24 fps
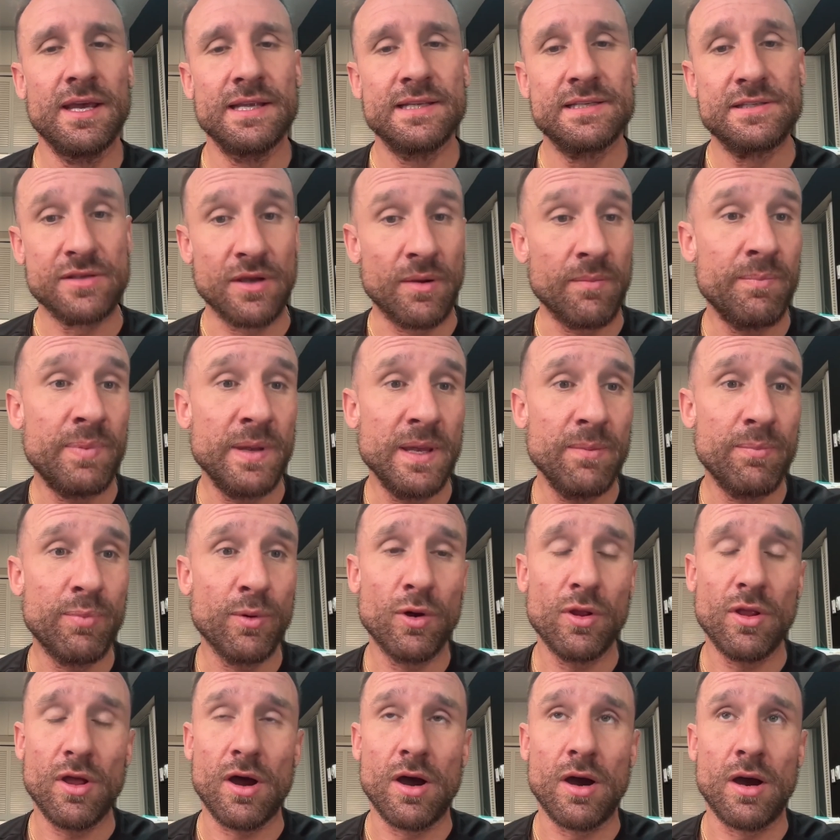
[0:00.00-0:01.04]
Some
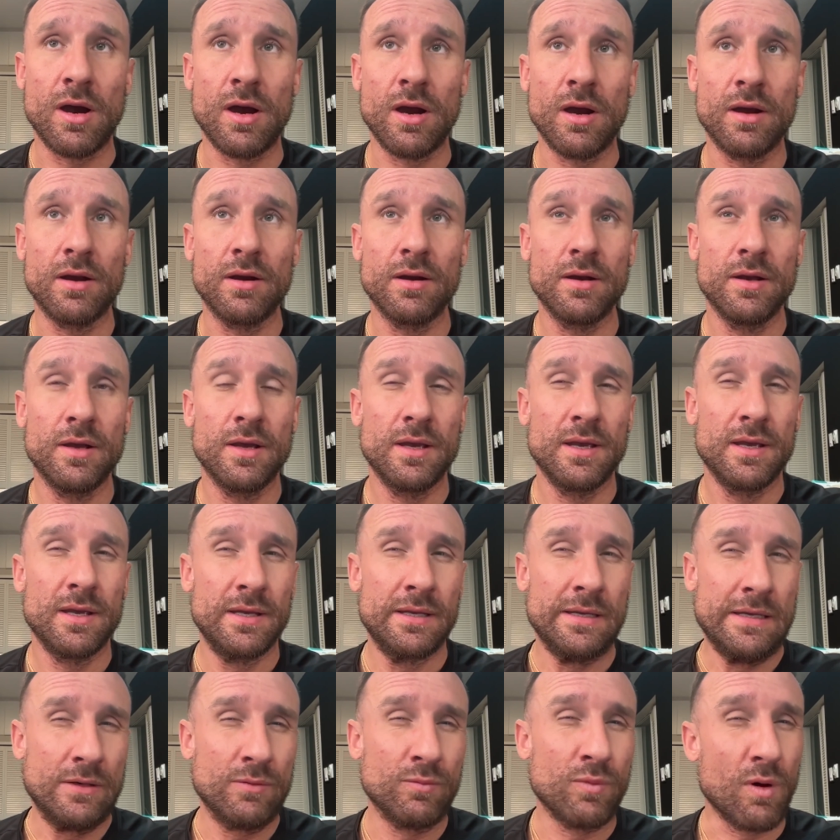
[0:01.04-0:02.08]
people are
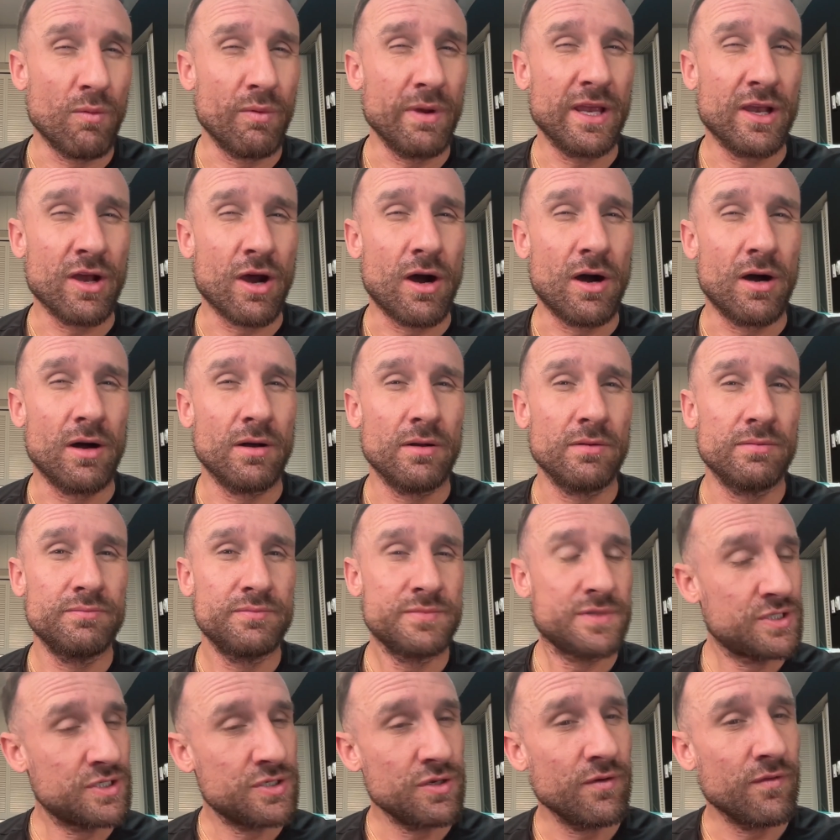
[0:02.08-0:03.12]
what we
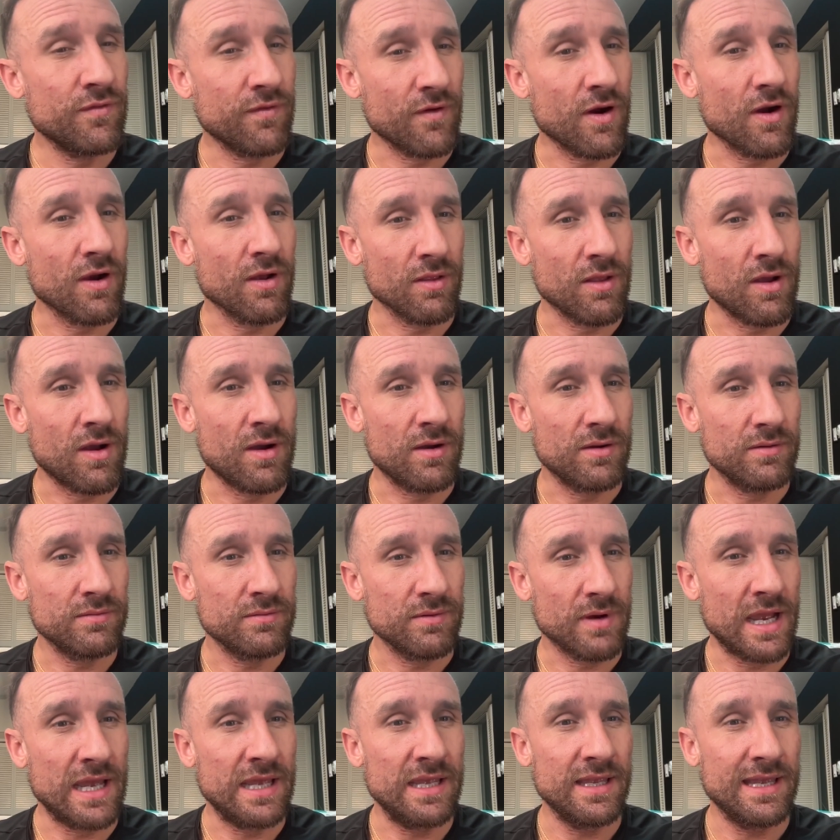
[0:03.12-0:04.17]
call too far along,
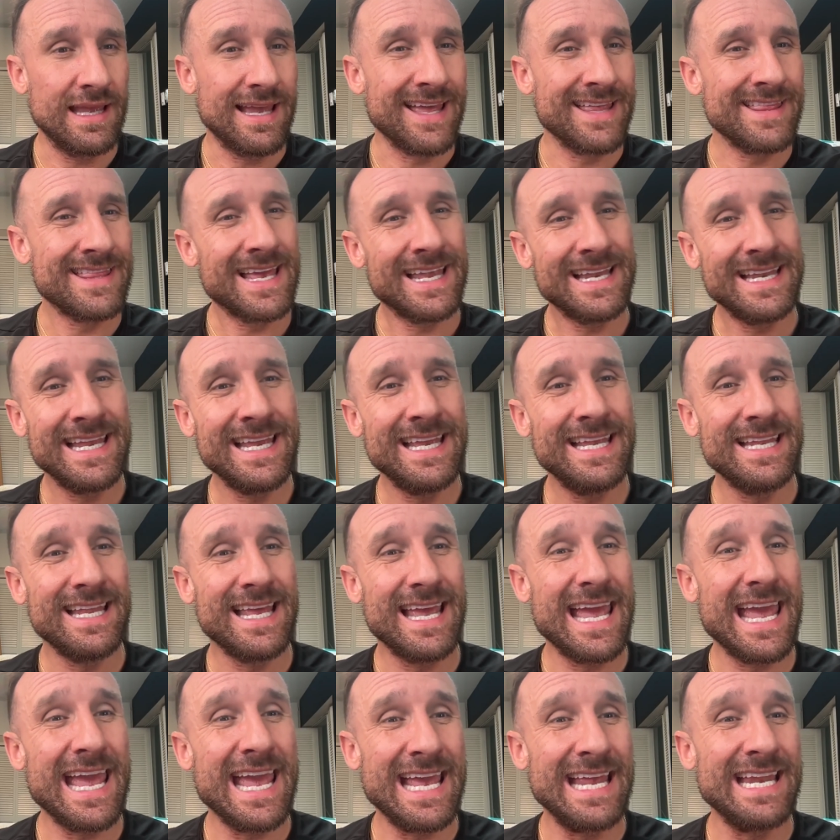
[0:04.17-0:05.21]
right? And they need
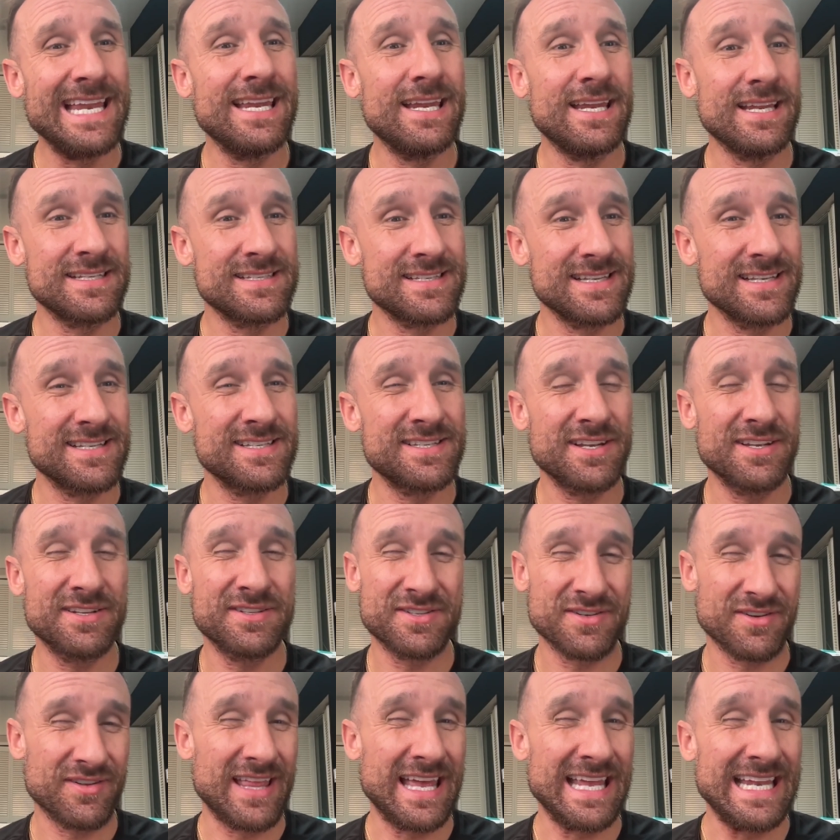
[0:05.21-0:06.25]
aided
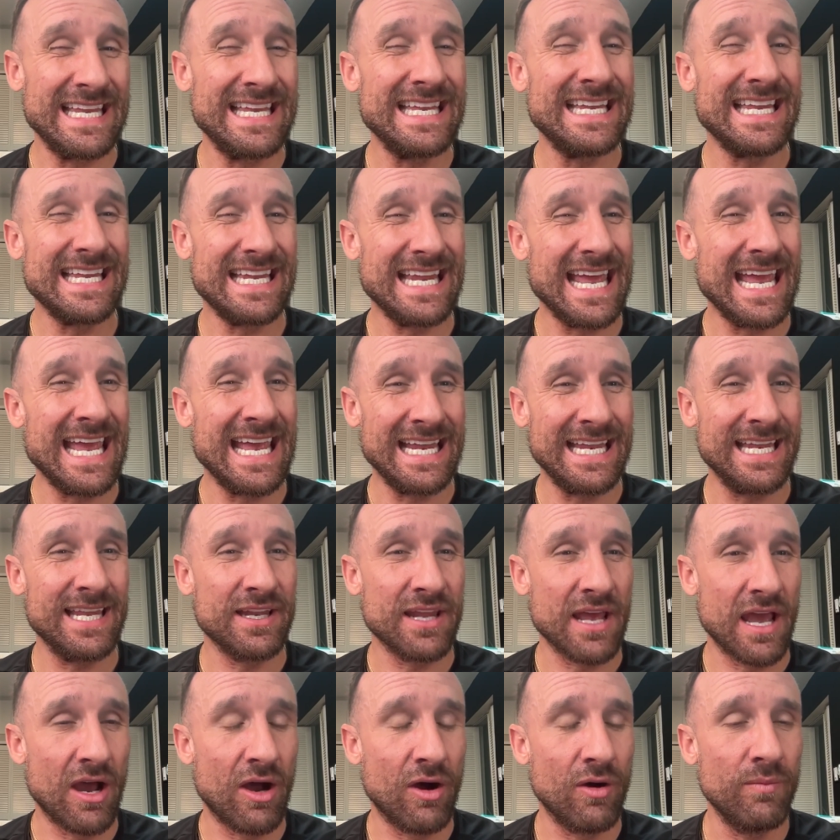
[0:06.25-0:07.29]
assistance, or they needed
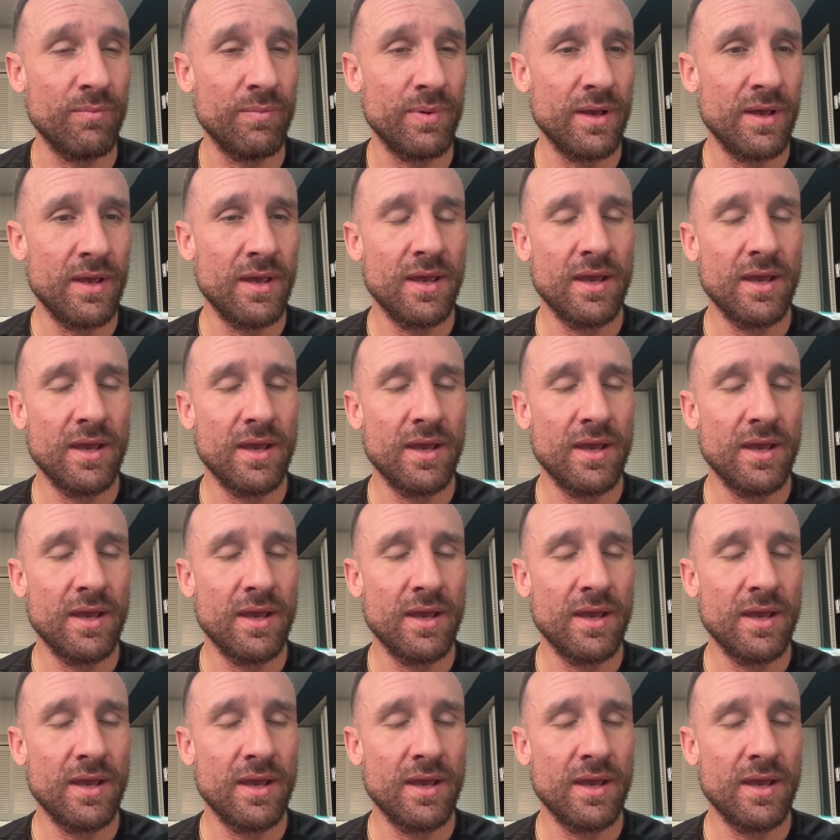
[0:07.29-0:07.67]
aided help.